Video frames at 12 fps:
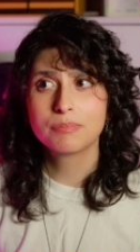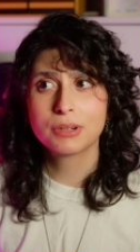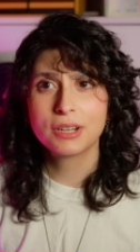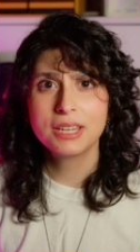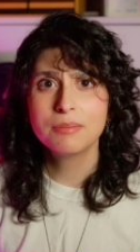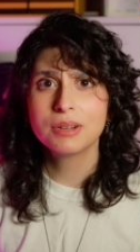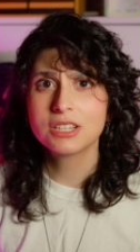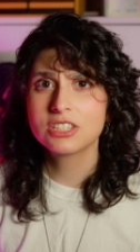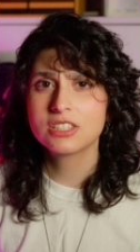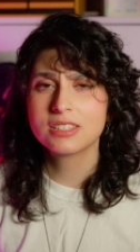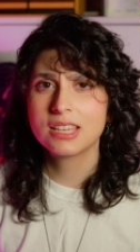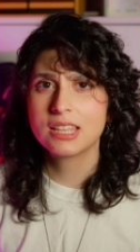pretty
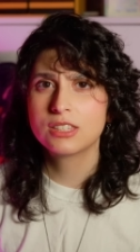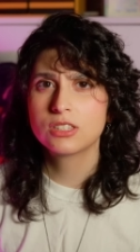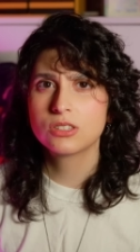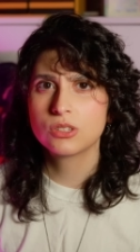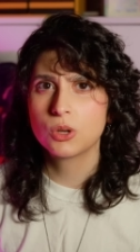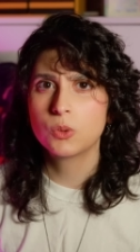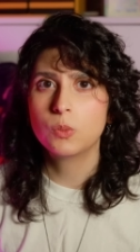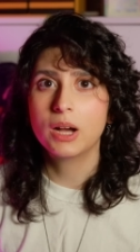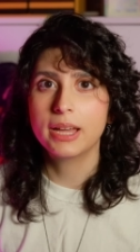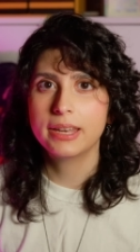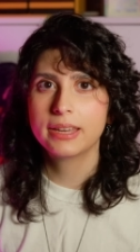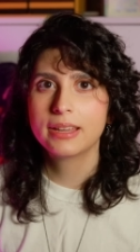much said, so
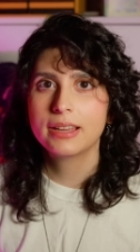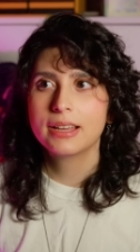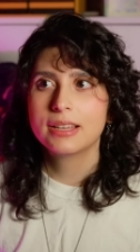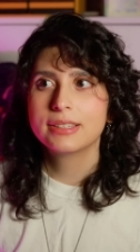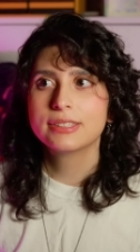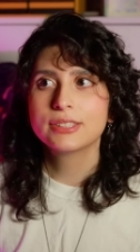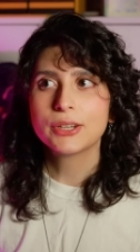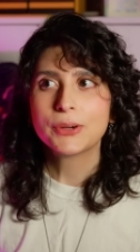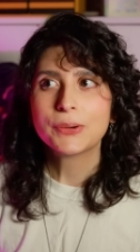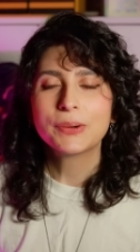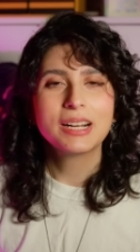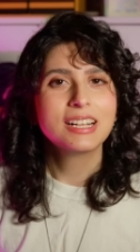what?
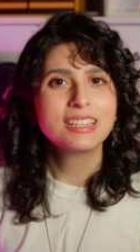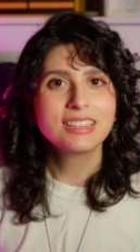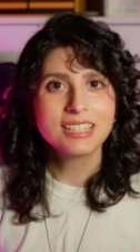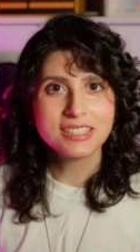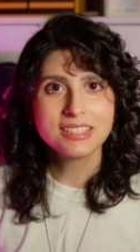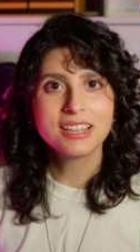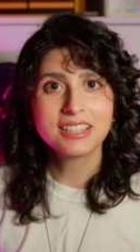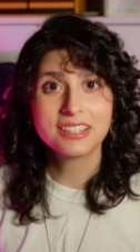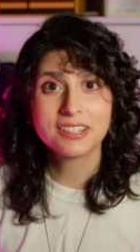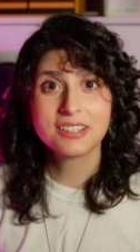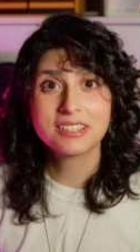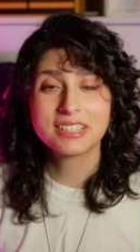So let's not
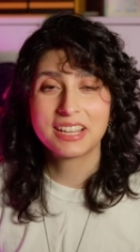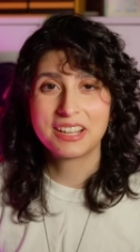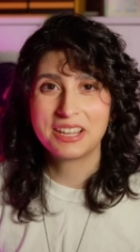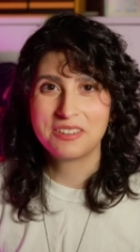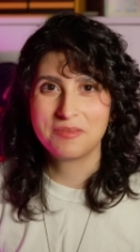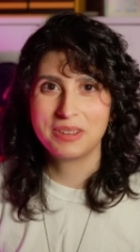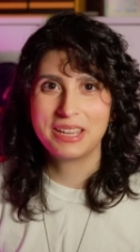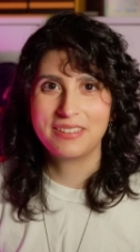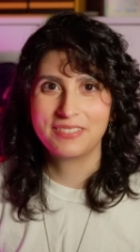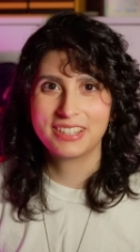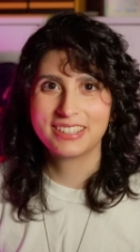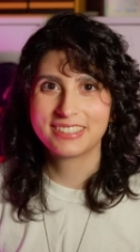encourage that kind of
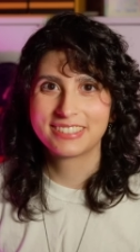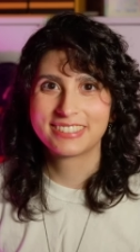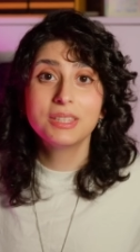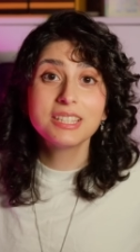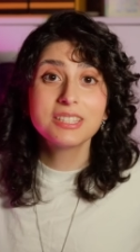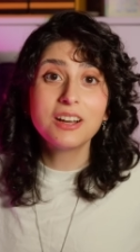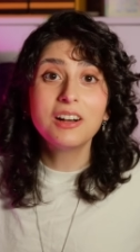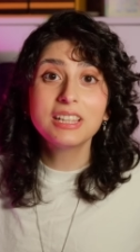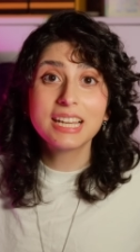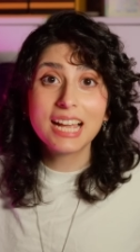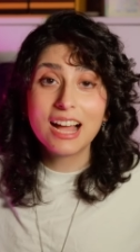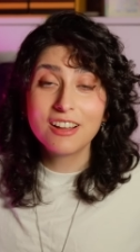behavior. But that's all
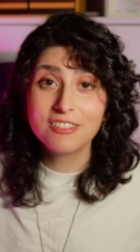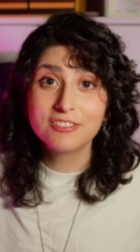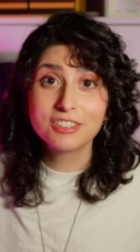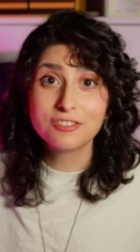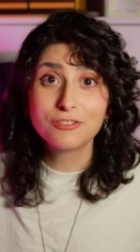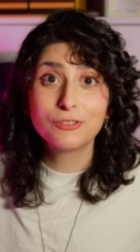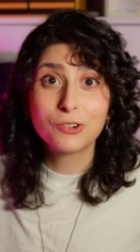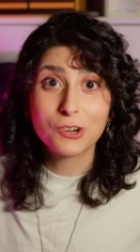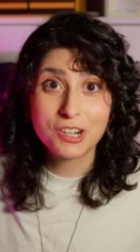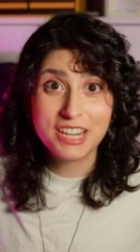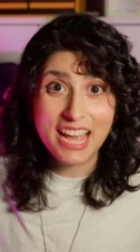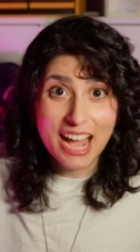I have
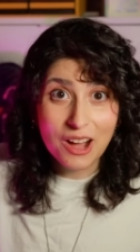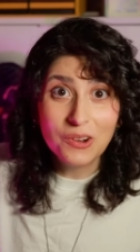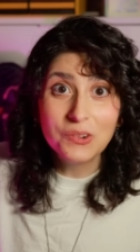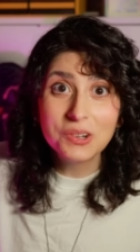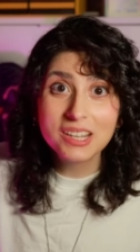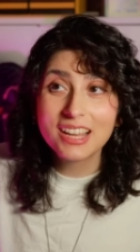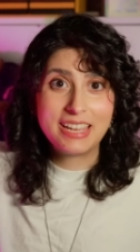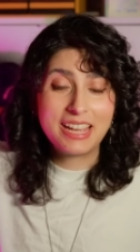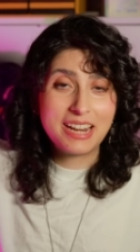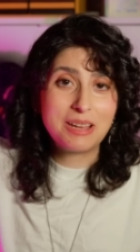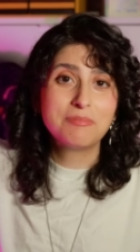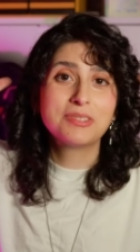for now.
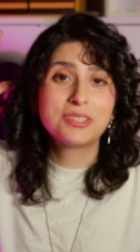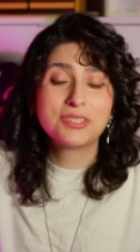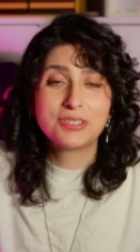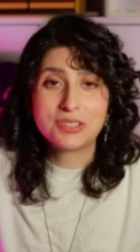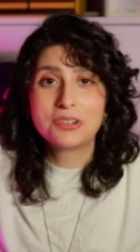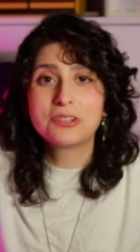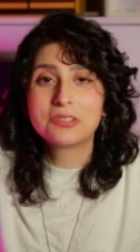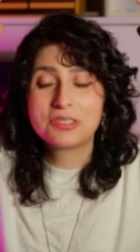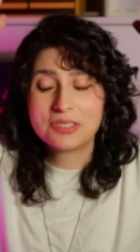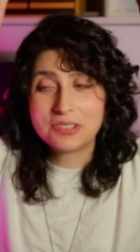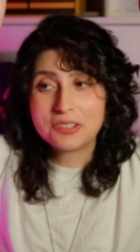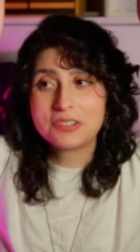Again, I'm
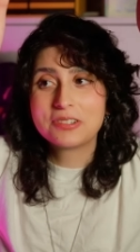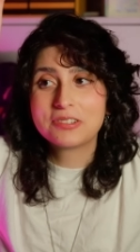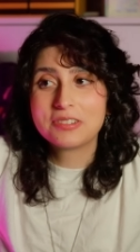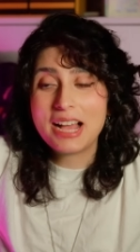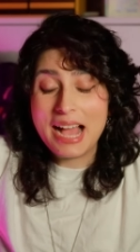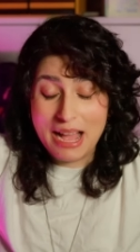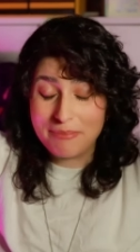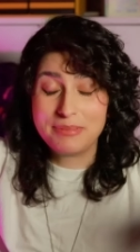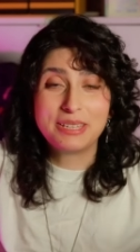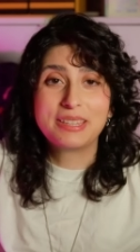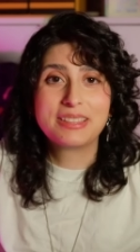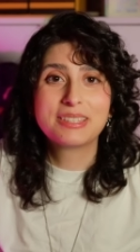so
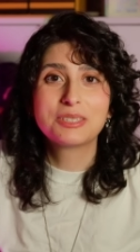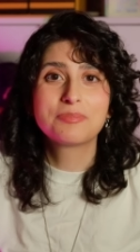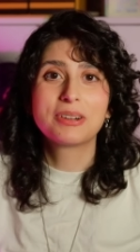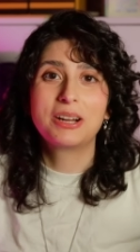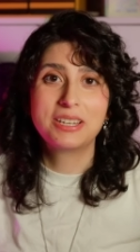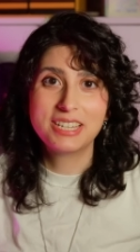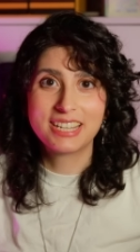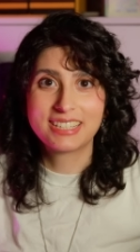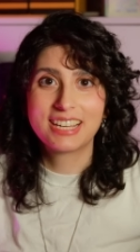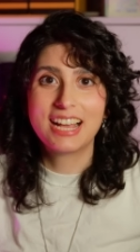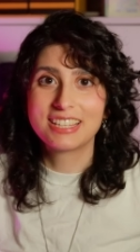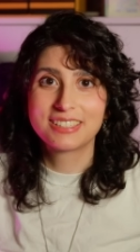happy that this project
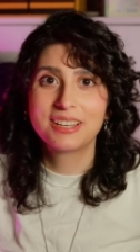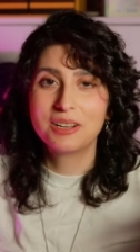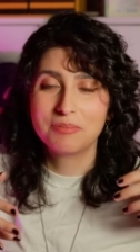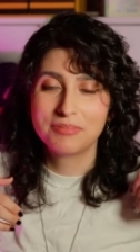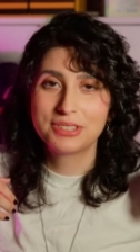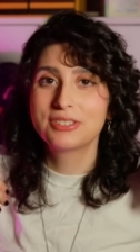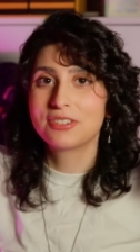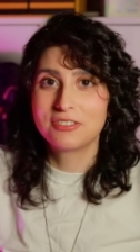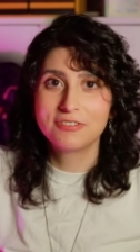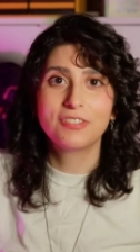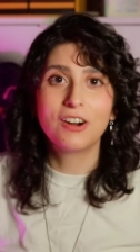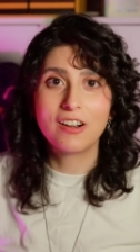has come so
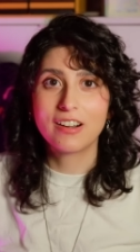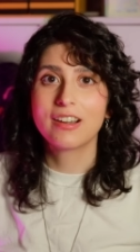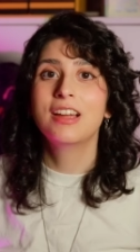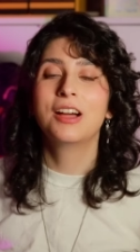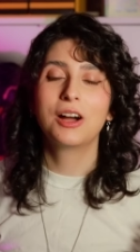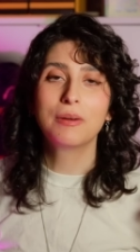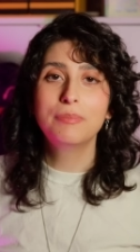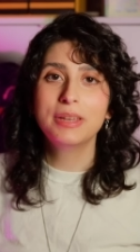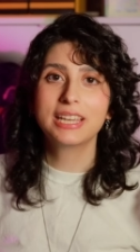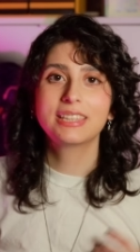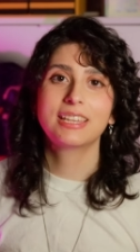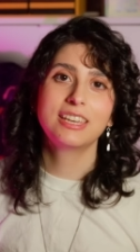far. A
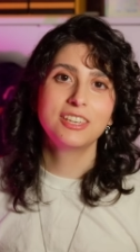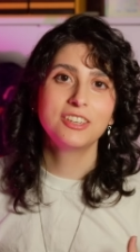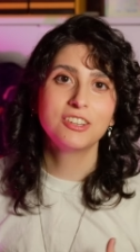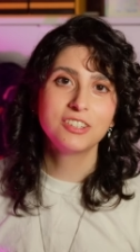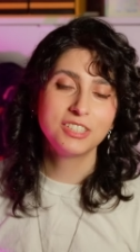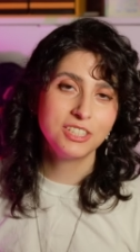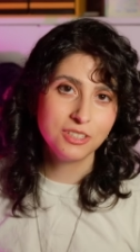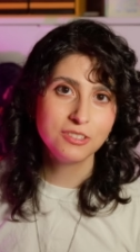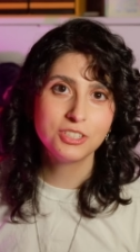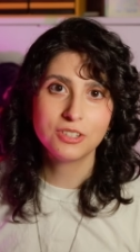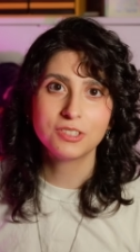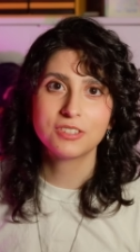big thank you to
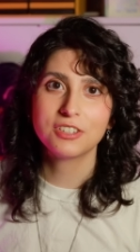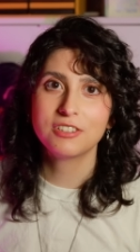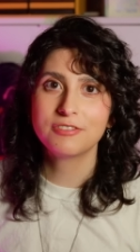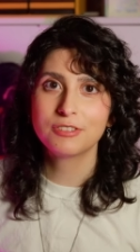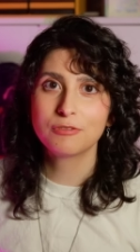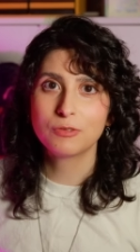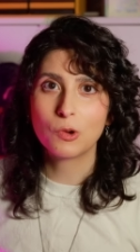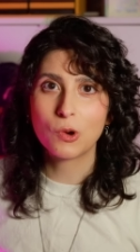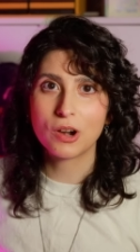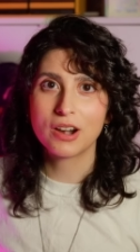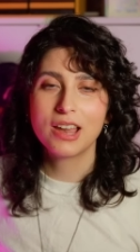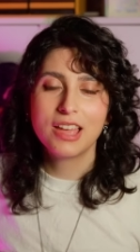Joseph
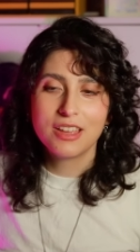for